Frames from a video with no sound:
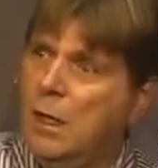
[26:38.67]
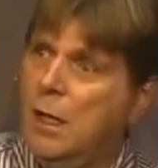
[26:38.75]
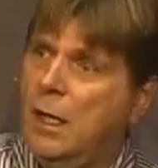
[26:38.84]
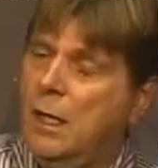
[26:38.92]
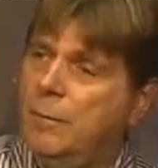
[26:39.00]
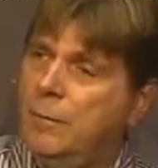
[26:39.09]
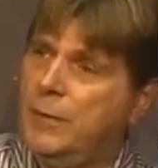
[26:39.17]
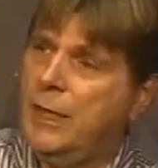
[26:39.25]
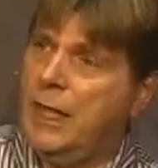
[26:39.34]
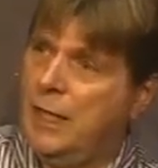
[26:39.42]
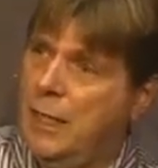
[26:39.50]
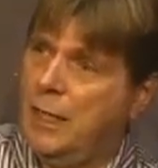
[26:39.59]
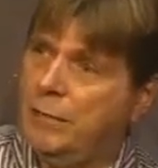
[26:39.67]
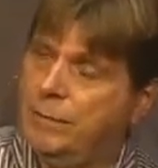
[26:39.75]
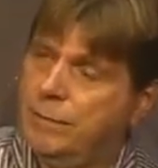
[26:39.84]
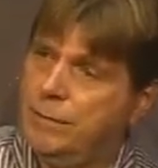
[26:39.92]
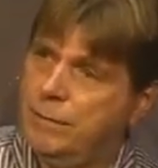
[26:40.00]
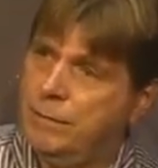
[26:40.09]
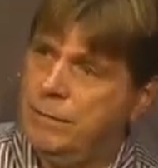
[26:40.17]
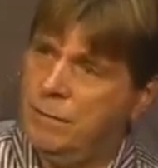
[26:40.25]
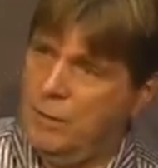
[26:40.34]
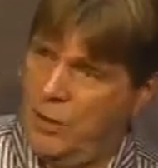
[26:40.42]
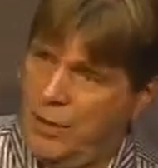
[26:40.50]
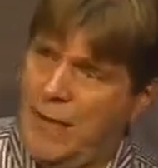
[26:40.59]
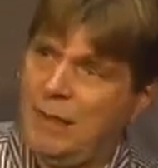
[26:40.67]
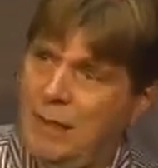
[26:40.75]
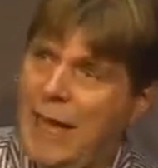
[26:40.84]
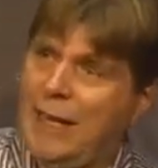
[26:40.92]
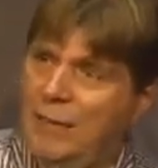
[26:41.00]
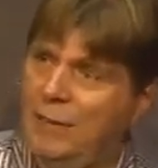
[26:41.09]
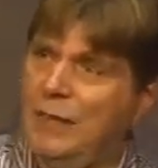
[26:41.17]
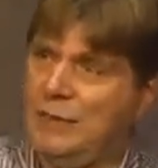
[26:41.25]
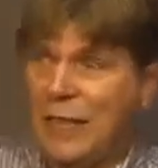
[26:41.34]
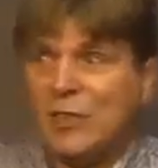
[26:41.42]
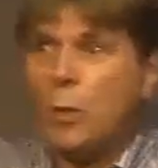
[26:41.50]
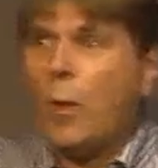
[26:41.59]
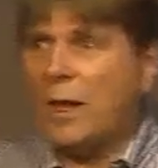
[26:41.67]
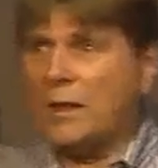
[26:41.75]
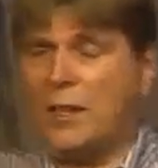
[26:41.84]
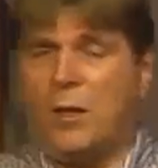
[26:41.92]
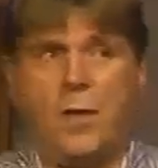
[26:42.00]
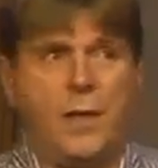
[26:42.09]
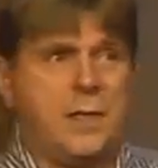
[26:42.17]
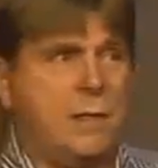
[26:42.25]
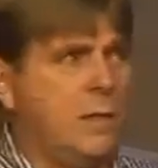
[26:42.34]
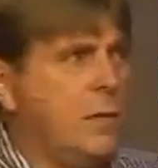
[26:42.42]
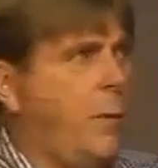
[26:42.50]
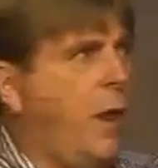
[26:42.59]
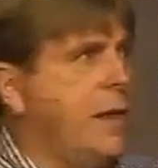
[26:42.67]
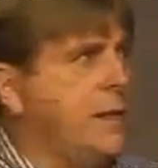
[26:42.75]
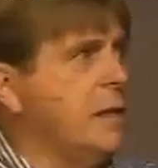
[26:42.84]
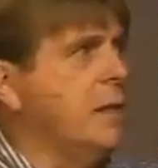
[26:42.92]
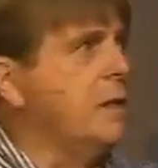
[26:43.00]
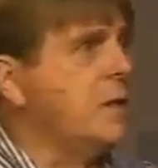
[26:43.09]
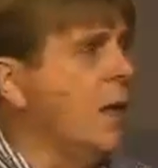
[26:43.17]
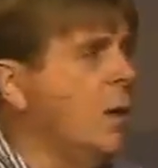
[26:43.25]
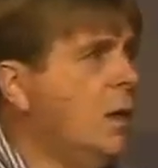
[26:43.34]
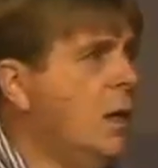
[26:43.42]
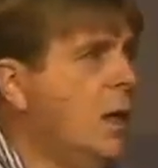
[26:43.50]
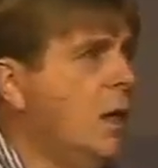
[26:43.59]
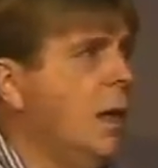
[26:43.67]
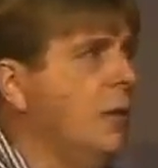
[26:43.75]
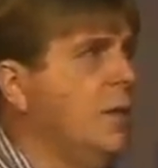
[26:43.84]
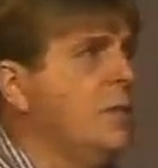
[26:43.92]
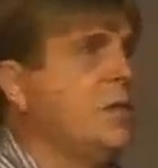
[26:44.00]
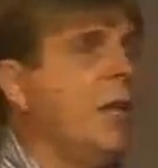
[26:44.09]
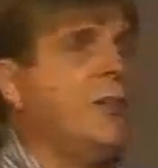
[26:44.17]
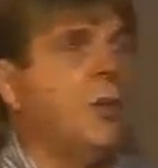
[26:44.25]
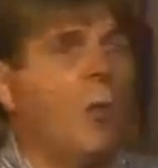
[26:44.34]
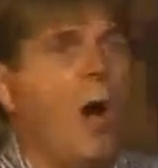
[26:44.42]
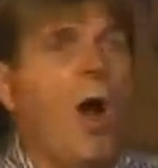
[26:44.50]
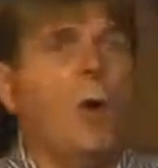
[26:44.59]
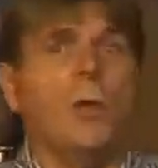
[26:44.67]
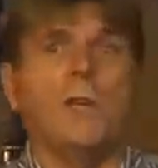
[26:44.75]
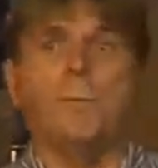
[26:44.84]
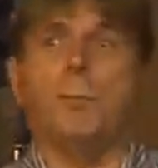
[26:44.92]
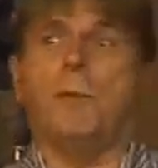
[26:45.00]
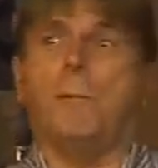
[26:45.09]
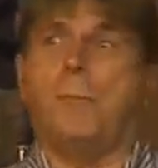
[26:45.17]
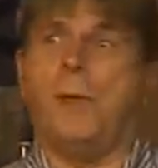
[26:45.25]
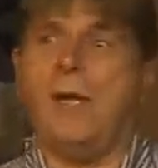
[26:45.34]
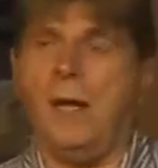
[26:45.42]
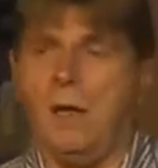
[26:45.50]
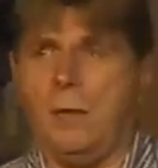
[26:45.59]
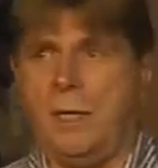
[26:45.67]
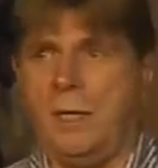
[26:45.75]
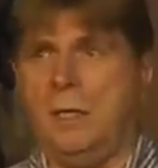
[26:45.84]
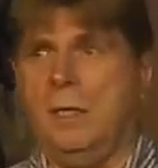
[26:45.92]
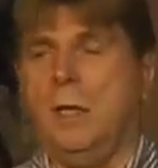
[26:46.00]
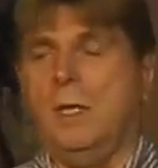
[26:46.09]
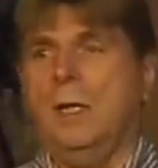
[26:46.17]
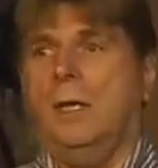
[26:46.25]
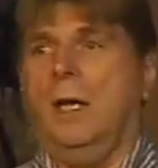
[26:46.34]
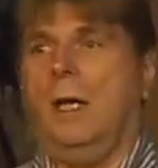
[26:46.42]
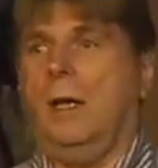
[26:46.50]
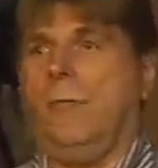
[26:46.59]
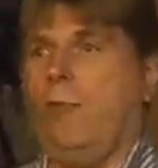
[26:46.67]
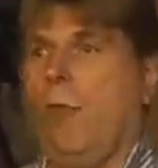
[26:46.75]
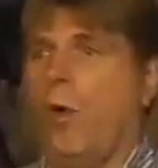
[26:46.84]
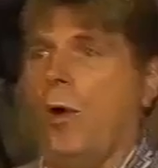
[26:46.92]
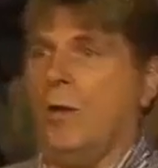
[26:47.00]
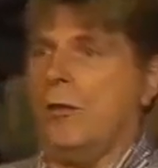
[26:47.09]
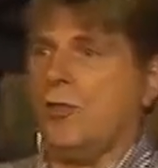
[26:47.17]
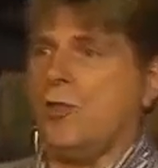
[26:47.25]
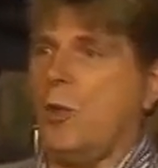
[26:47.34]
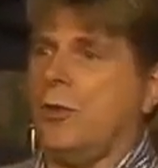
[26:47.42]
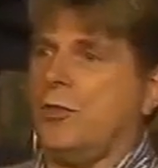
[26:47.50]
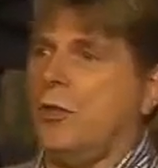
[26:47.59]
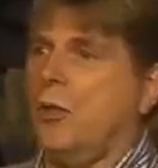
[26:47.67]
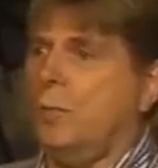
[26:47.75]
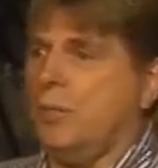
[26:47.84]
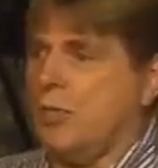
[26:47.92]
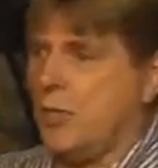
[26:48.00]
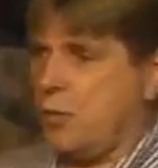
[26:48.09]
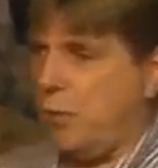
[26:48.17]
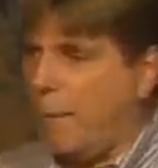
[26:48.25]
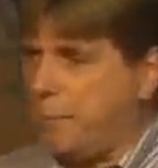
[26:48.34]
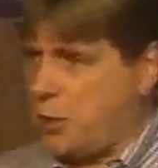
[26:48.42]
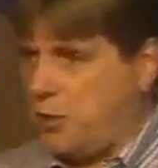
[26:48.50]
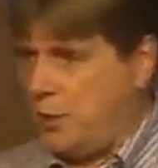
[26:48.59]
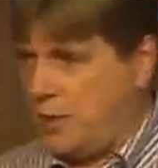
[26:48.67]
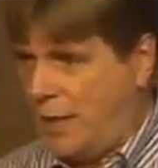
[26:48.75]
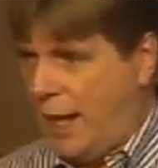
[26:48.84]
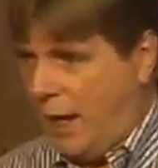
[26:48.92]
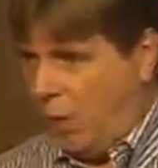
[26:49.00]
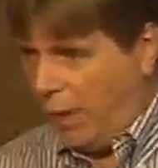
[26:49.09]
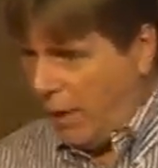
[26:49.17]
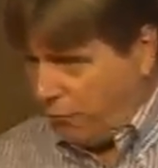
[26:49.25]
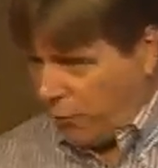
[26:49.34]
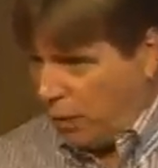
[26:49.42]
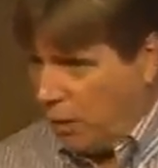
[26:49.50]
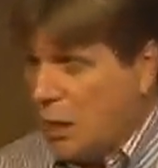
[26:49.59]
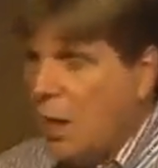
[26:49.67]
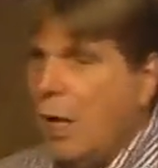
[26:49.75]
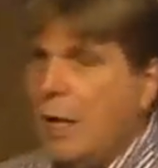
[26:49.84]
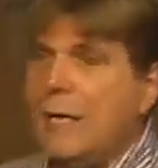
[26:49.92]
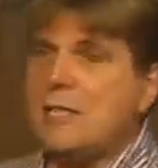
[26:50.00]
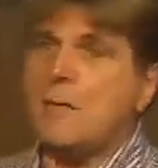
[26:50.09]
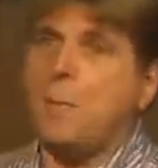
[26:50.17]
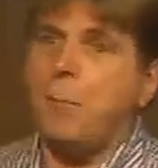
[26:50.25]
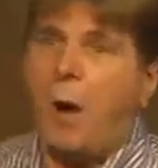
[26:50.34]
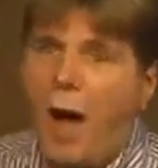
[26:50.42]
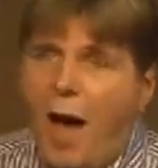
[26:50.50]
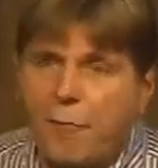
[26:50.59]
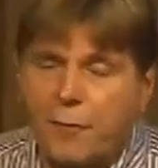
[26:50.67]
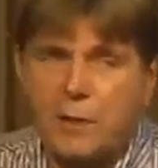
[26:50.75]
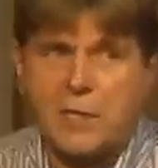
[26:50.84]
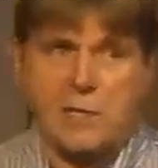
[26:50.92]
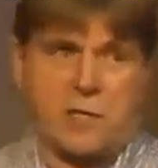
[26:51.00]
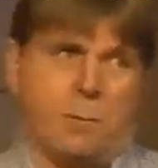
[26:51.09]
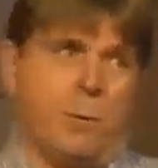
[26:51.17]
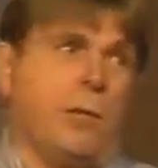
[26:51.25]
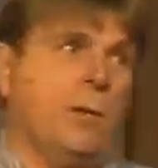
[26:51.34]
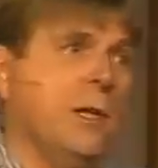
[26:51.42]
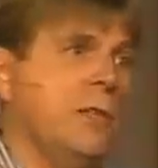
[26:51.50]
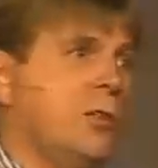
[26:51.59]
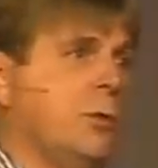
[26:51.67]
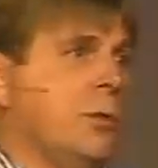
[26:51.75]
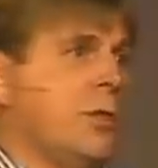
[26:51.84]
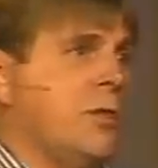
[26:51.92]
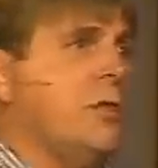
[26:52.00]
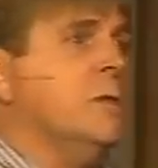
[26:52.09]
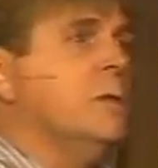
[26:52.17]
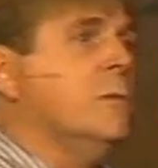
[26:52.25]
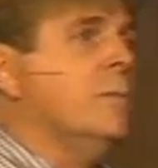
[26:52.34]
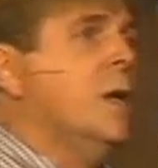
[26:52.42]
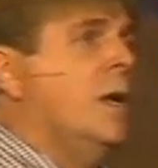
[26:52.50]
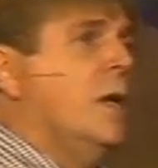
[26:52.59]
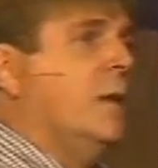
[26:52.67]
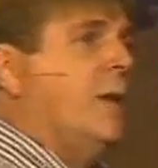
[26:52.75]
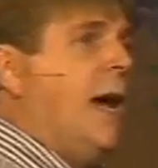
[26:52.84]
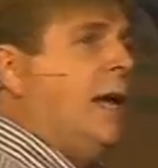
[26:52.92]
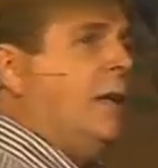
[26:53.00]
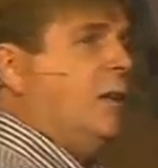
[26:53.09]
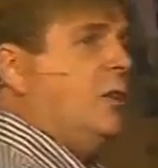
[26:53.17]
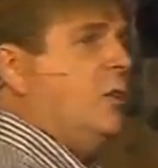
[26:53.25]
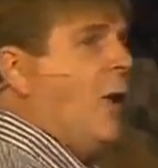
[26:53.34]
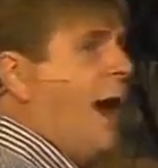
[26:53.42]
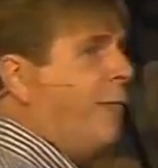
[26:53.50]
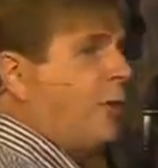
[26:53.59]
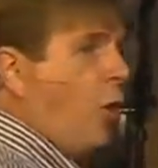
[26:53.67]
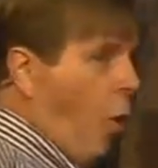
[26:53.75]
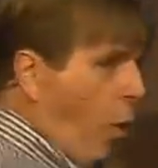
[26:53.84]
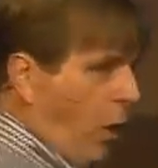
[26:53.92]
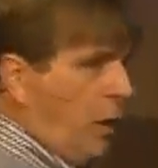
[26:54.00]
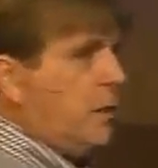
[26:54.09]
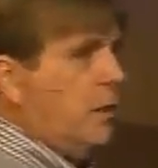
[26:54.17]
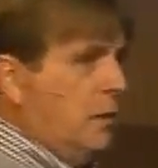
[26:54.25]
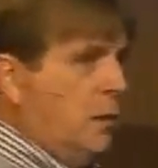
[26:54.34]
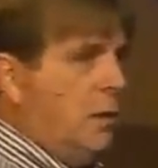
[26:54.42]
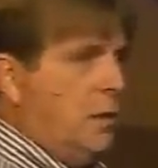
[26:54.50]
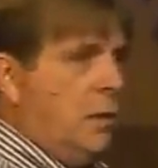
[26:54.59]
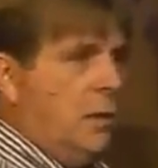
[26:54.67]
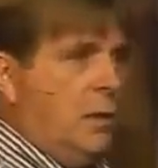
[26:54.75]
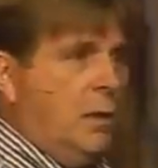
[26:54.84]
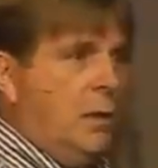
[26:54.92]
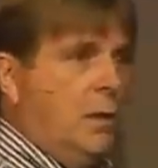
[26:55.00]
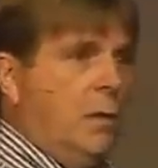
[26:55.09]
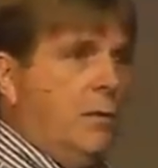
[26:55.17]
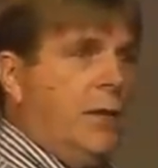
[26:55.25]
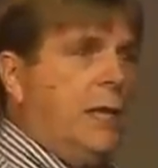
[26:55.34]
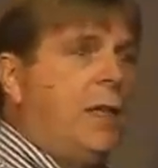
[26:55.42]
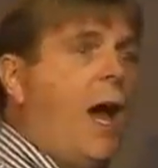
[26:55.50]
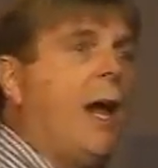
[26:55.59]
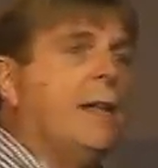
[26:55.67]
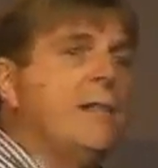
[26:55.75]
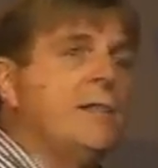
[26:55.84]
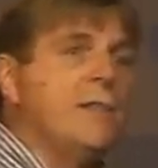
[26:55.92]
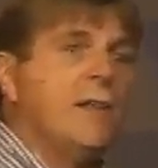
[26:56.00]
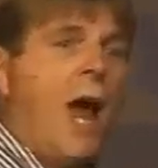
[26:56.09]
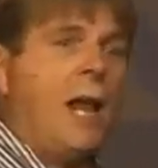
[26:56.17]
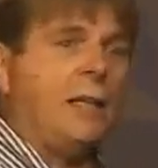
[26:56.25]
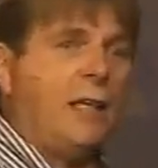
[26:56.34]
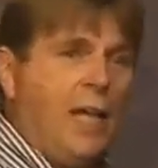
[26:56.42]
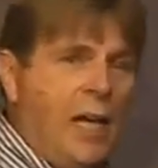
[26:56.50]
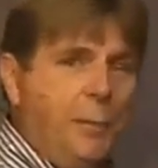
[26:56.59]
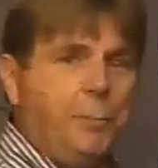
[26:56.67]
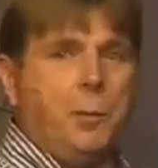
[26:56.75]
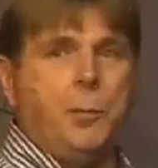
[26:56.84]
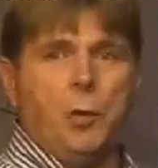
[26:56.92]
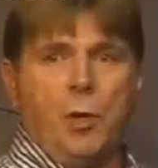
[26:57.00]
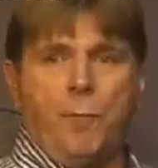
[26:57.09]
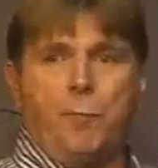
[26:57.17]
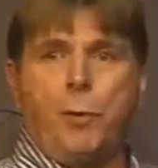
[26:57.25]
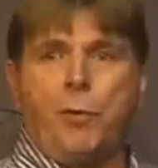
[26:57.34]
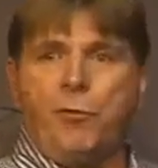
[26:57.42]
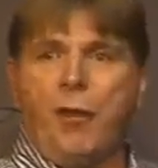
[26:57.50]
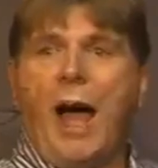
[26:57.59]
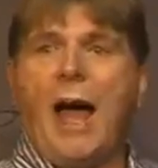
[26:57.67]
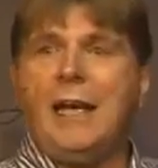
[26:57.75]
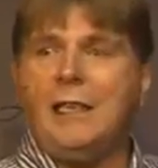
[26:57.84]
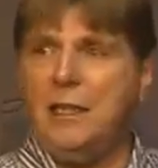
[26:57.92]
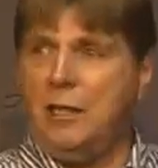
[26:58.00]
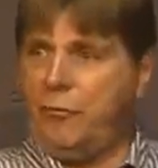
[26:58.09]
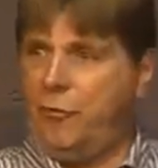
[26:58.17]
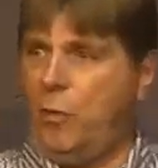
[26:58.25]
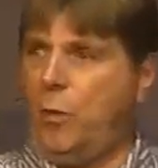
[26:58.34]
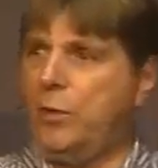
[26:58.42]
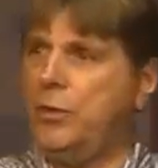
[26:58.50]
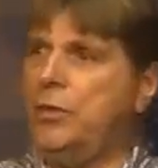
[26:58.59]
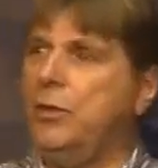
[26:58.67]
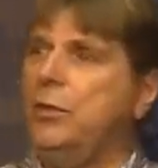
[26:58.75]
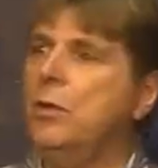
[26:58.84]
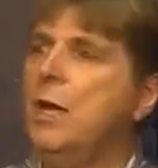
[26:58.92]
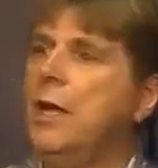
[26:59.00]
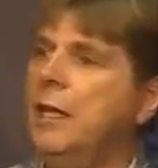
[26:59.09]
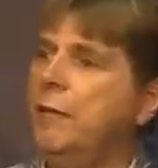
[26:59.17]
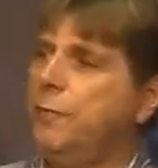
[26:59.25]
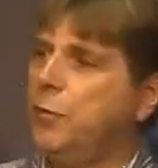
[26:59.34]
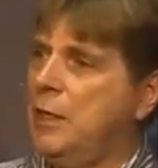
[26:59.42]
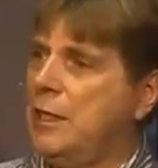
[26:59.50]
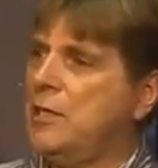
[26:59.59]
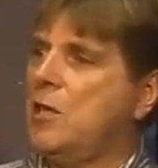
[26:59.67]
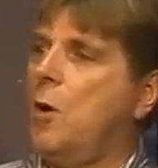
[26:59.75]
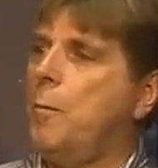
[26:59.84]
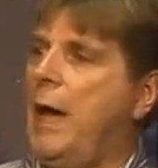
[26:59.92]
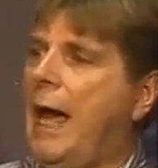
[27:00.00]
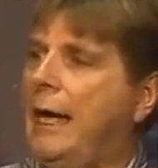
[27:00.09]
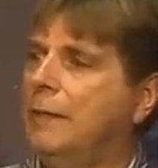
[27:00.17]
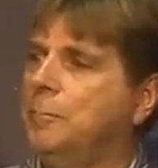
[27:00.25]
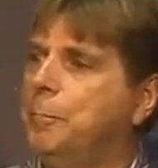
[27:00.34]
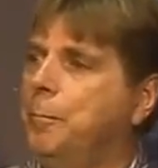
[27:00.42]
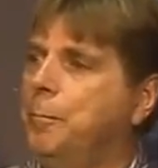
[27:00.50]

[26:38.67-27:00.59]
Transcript: Uh, they, uh, you know, that, that it, takes a while to get all that supplies in. So uh, there's nothing wrong with preparing uh, for short term disruptions. However, it's a poverty spirit to assume that you have to hoard, that God is not capable of providing for you if things go bad.